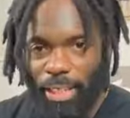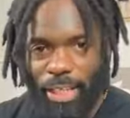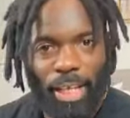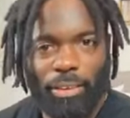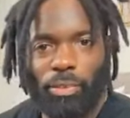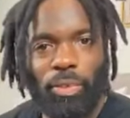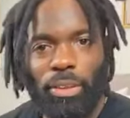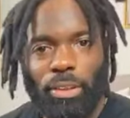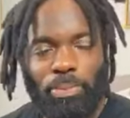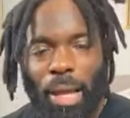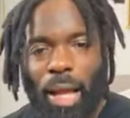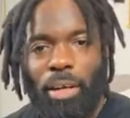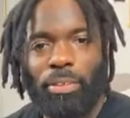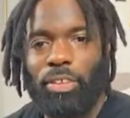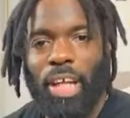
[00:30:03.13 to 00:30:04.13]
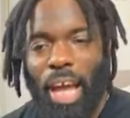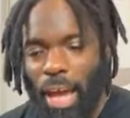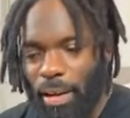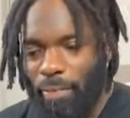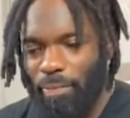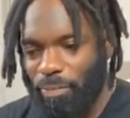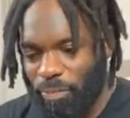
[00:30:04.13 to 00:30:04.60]
And that's what it's about. You
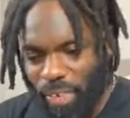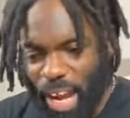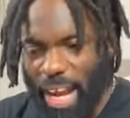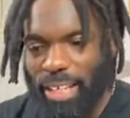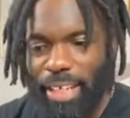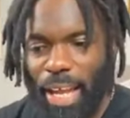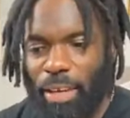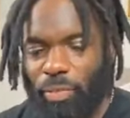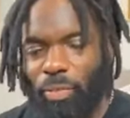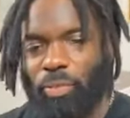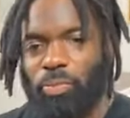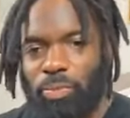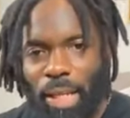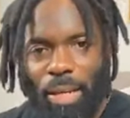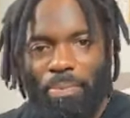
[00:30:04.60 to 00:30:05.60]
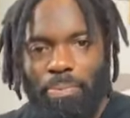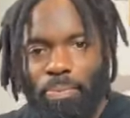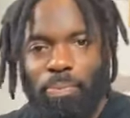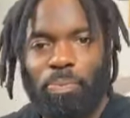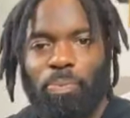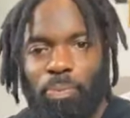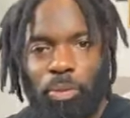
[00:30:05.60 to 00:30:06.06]
have to find that
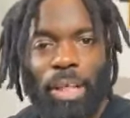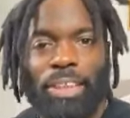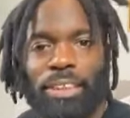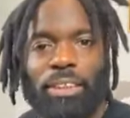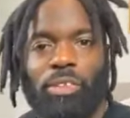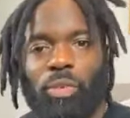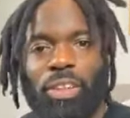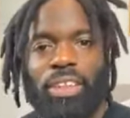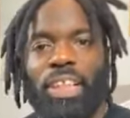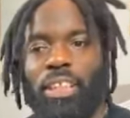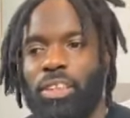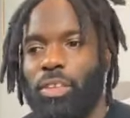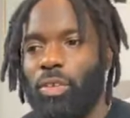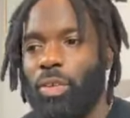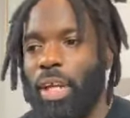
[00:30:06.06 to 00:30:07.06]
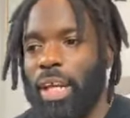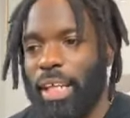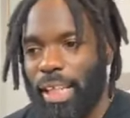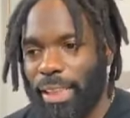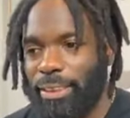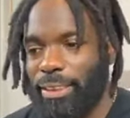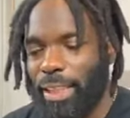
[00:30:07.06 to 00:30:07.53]
presence within you
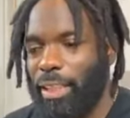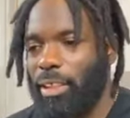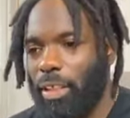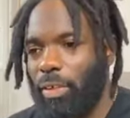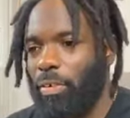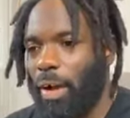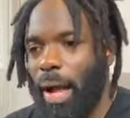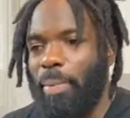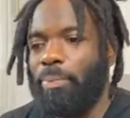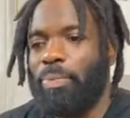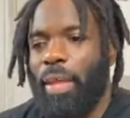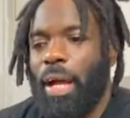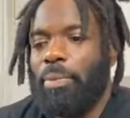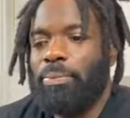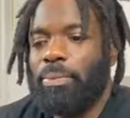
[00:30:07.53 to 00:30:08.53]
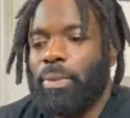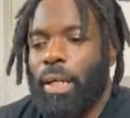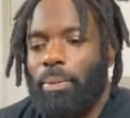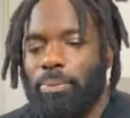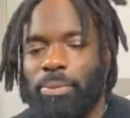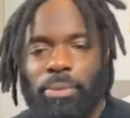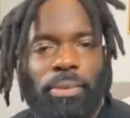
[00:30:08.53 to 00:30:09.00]
and say, yo,
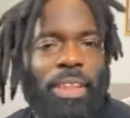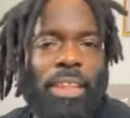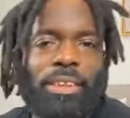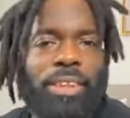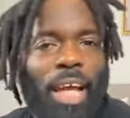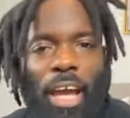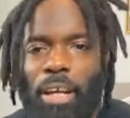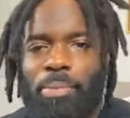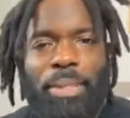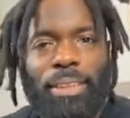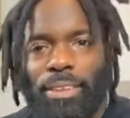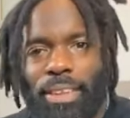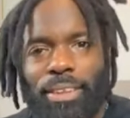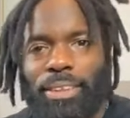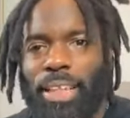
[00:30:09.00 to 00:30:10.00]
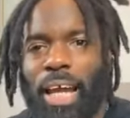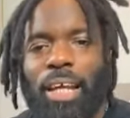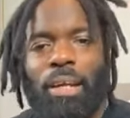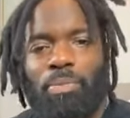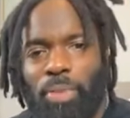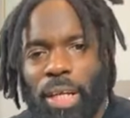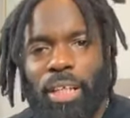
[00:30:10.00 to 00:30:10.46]
I'm sick and tired of being sick and
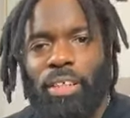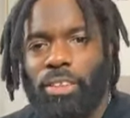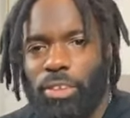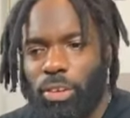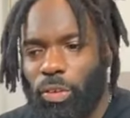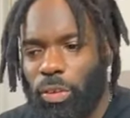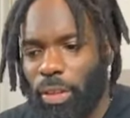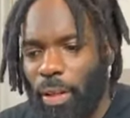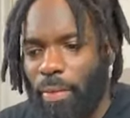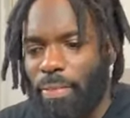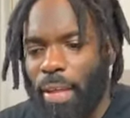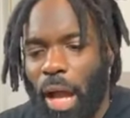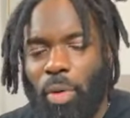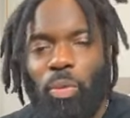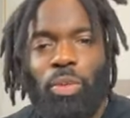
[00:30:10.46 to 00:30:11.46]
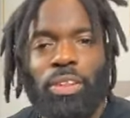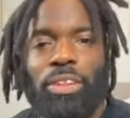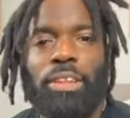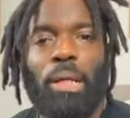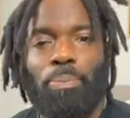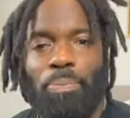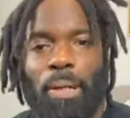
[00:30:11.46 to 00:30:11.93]
tired. I'm ready to do it. I want
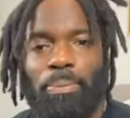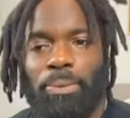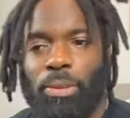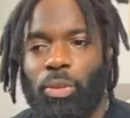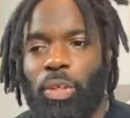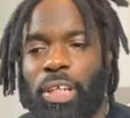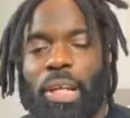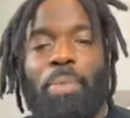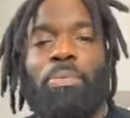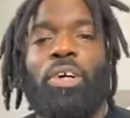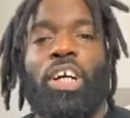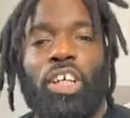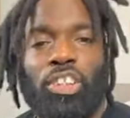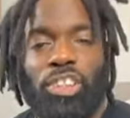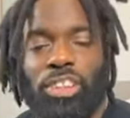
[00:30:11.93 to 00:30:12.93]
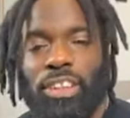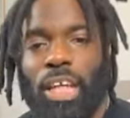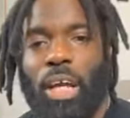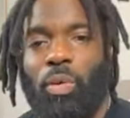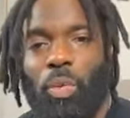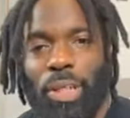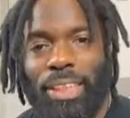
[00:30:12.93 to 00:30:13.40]
to step up to it, and I'm going to
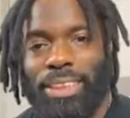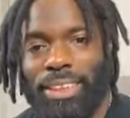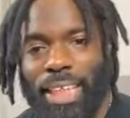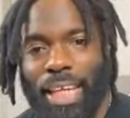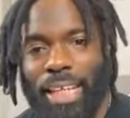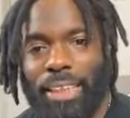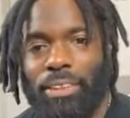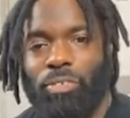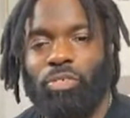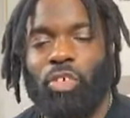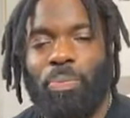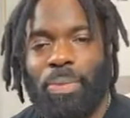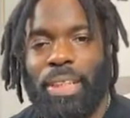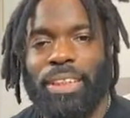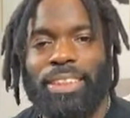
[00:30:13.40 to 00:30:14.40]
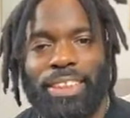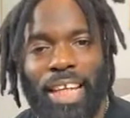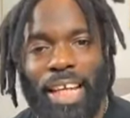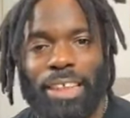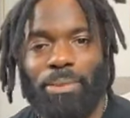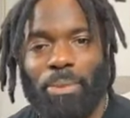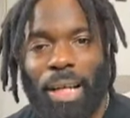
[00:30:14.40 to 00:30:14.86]
understand what it takes for me to
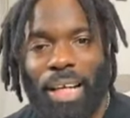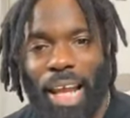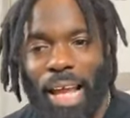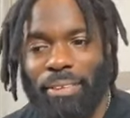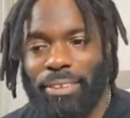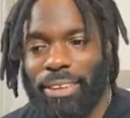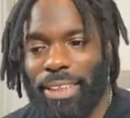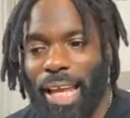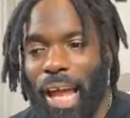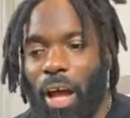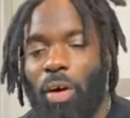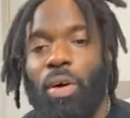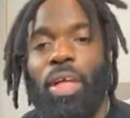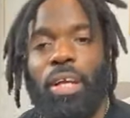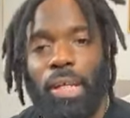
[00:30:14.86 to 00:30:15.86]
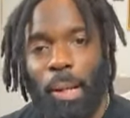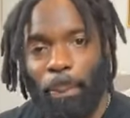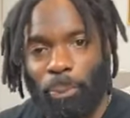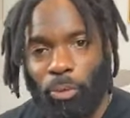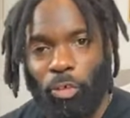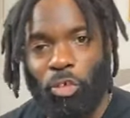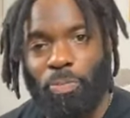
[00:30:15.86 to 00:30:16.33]
change my lifestyle,
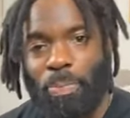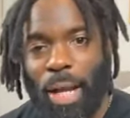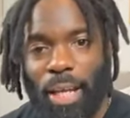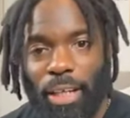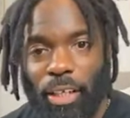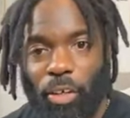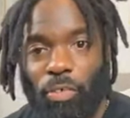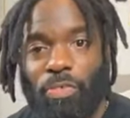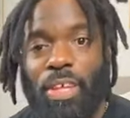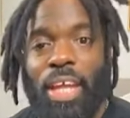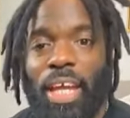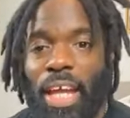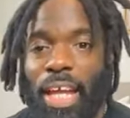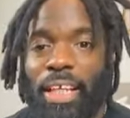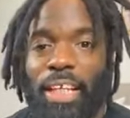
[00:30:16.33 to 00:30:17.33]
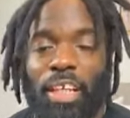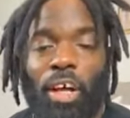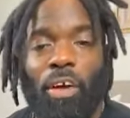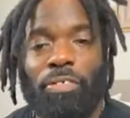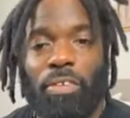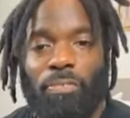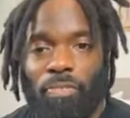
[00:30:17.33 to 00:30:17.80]
improve my health, and
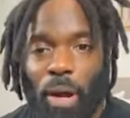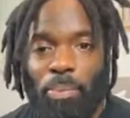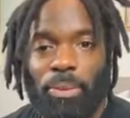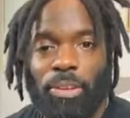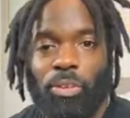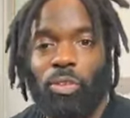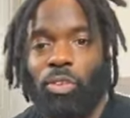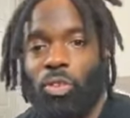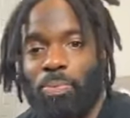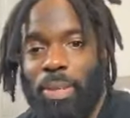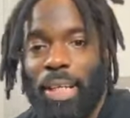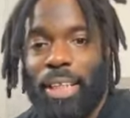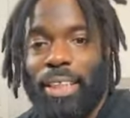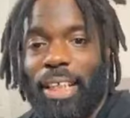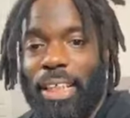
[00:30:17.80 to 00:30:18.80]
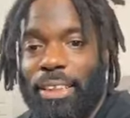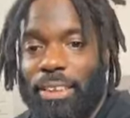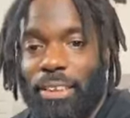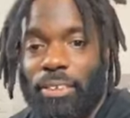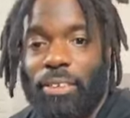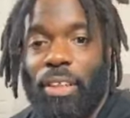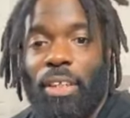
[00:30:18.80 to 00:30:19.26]
get off the pharmaceutical
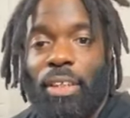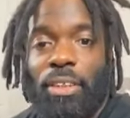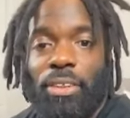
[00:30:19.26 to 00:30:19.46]
medications.